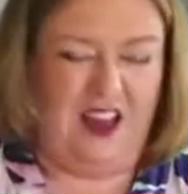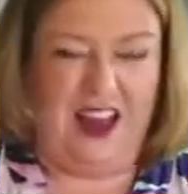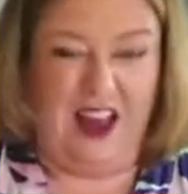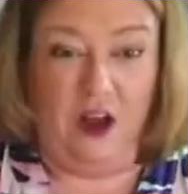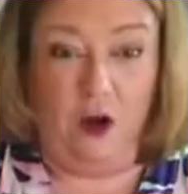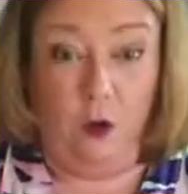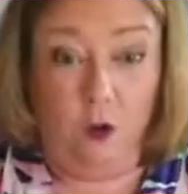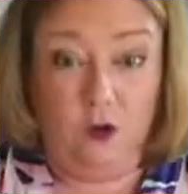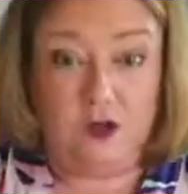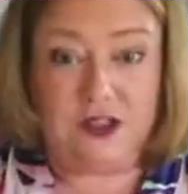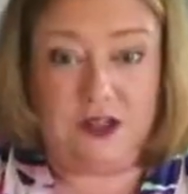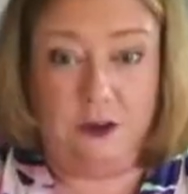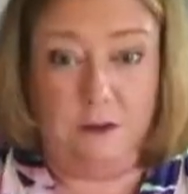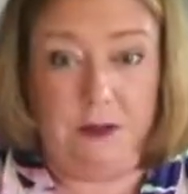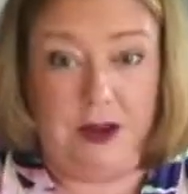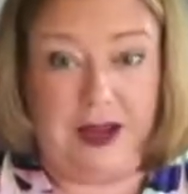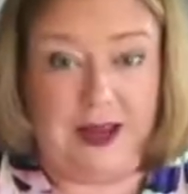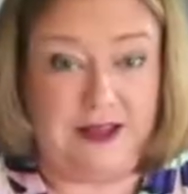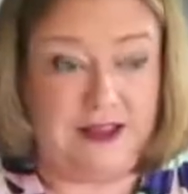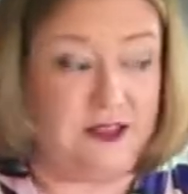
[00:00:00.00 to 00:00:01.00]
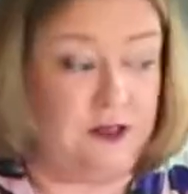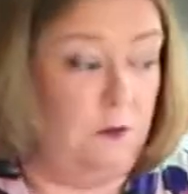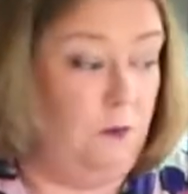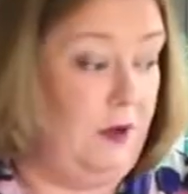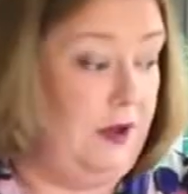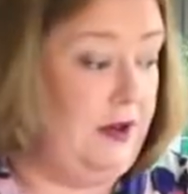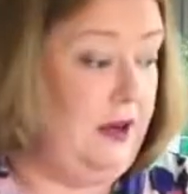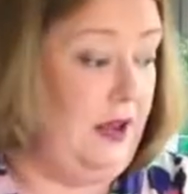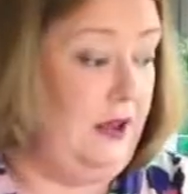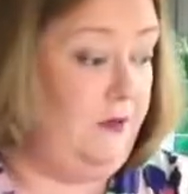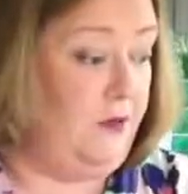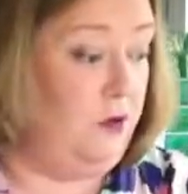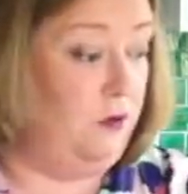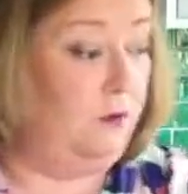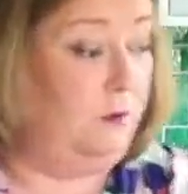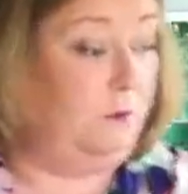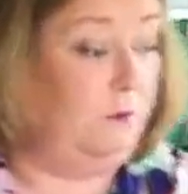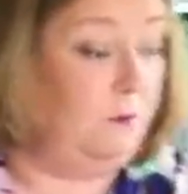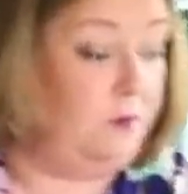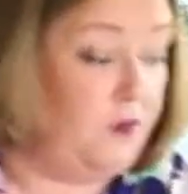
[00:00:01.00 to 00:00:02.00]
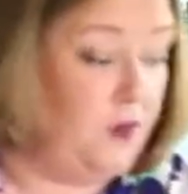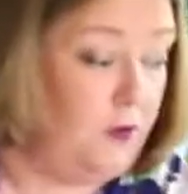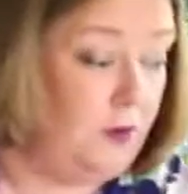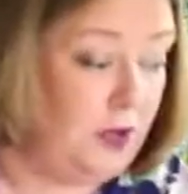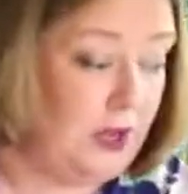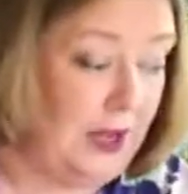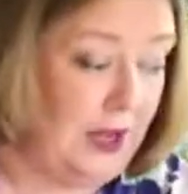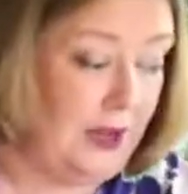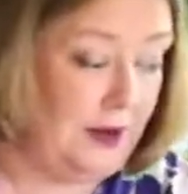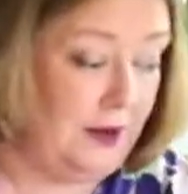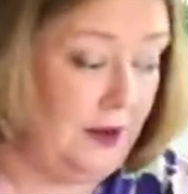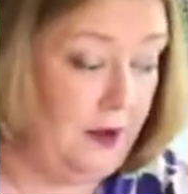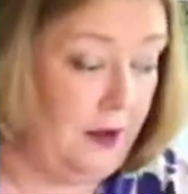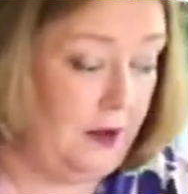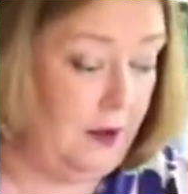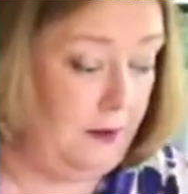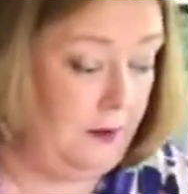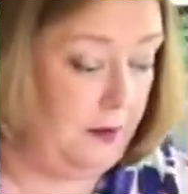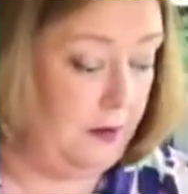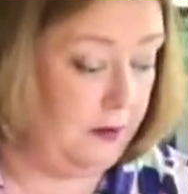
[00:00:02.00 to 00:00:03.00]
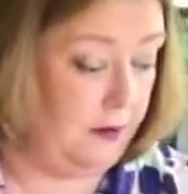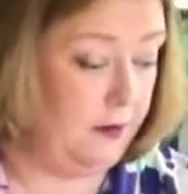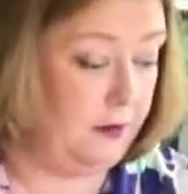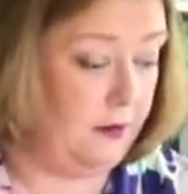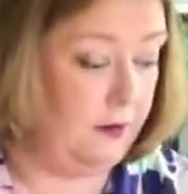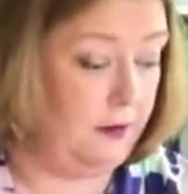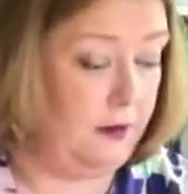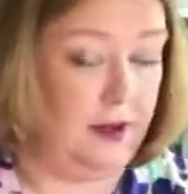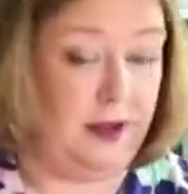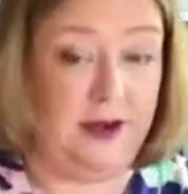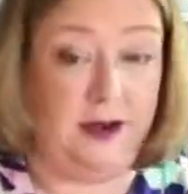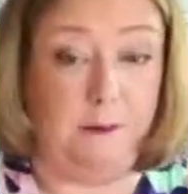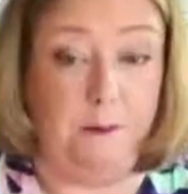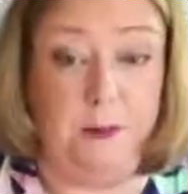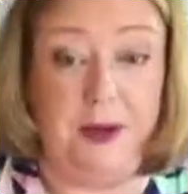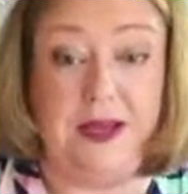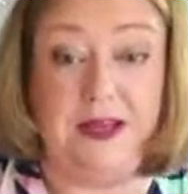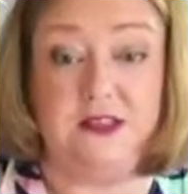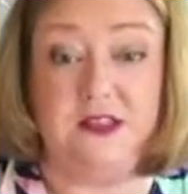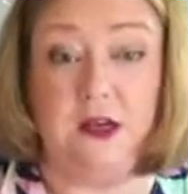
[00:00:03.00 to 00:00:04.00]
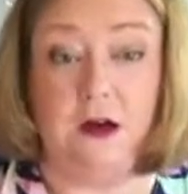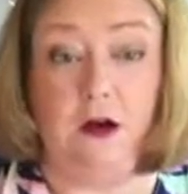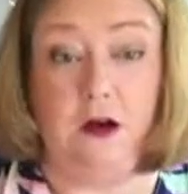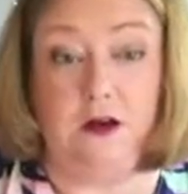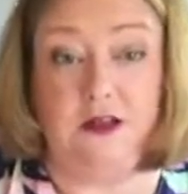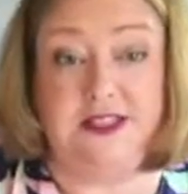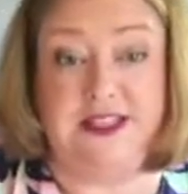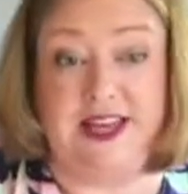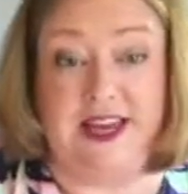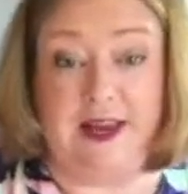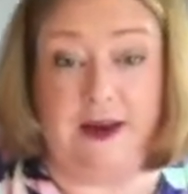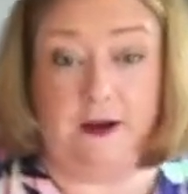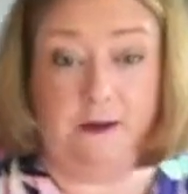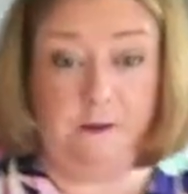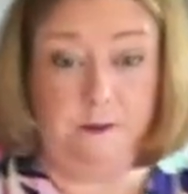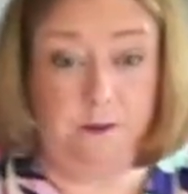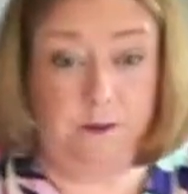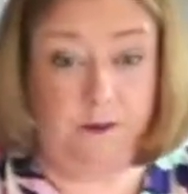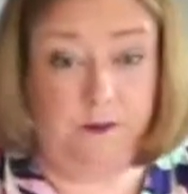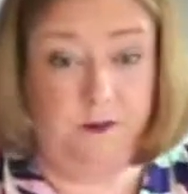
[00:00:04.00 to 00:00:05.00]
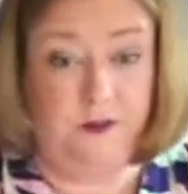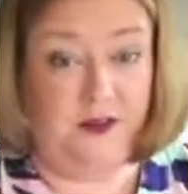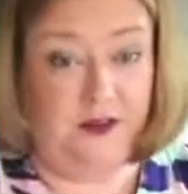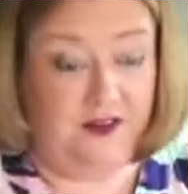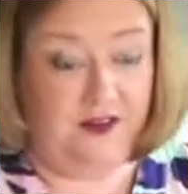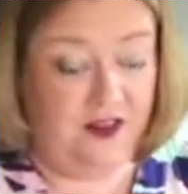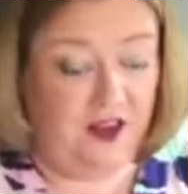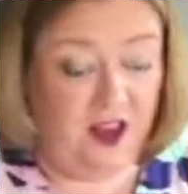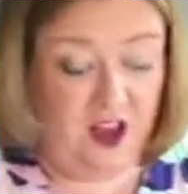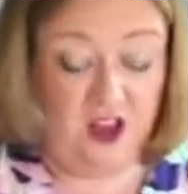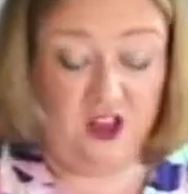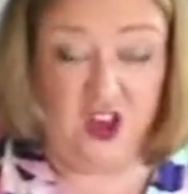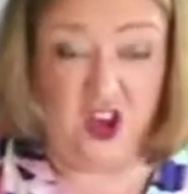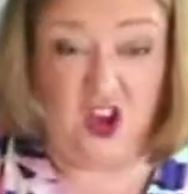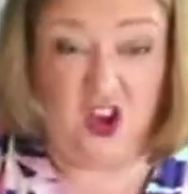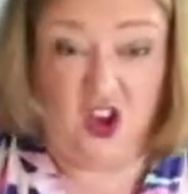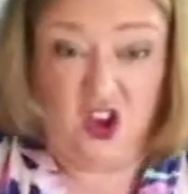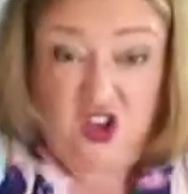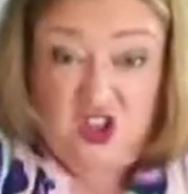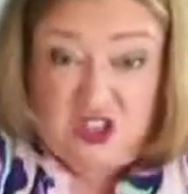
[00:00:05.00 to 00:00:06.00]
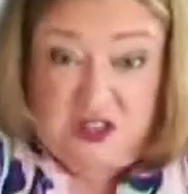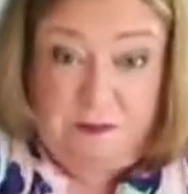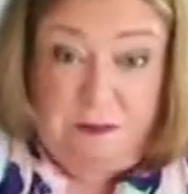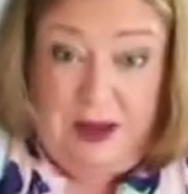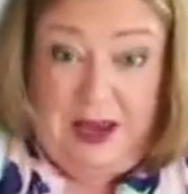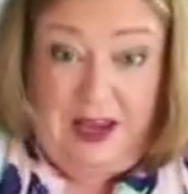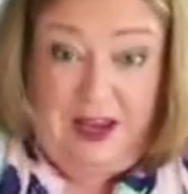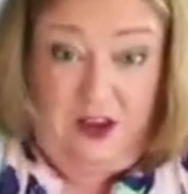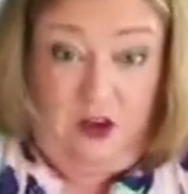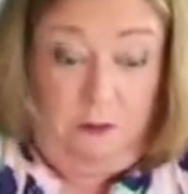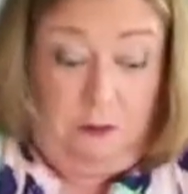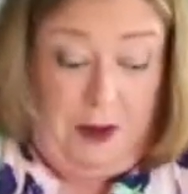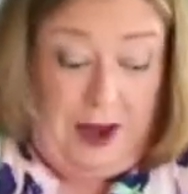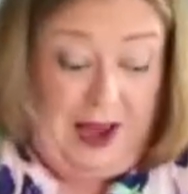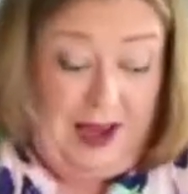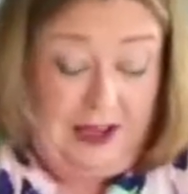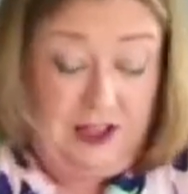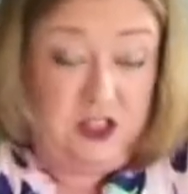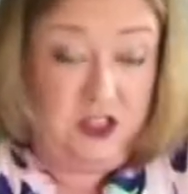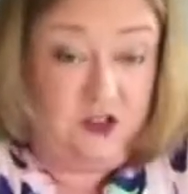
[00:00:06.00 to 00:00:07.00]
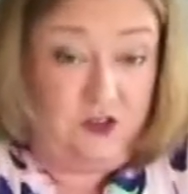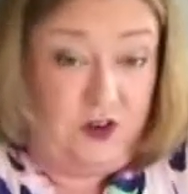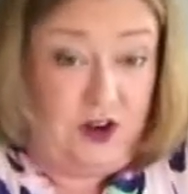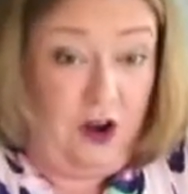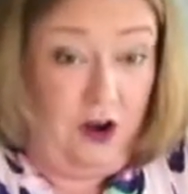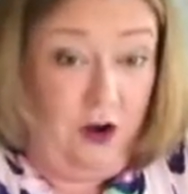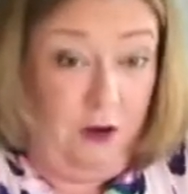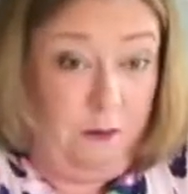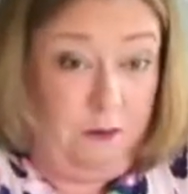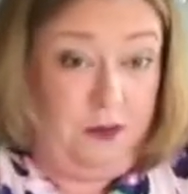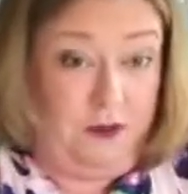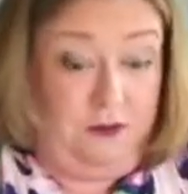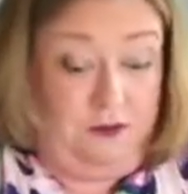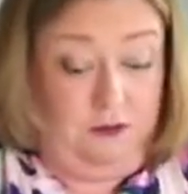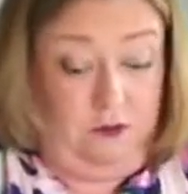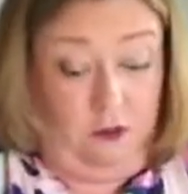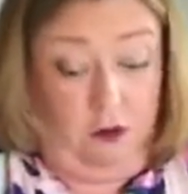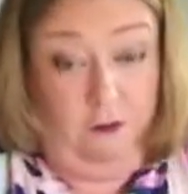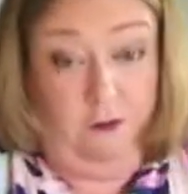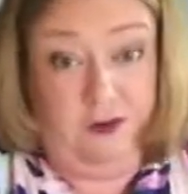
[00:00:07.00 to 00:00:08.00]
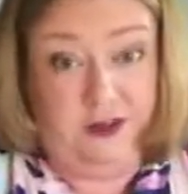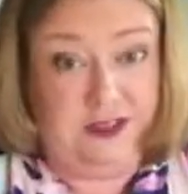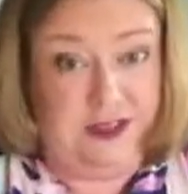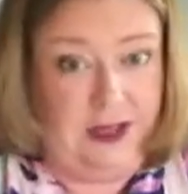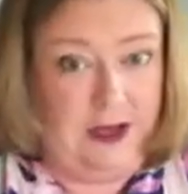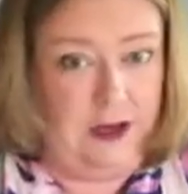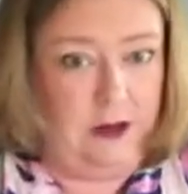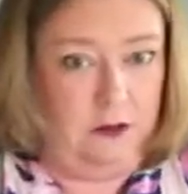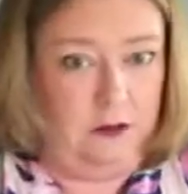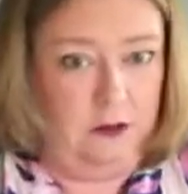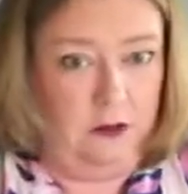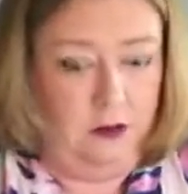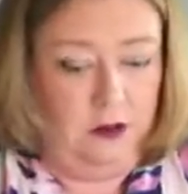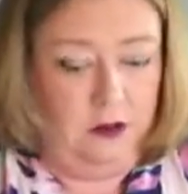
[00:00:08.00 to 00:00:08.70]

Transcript: It also means that when, if you're doing it in a big tart tin, that you can just pick your pastry up, obviously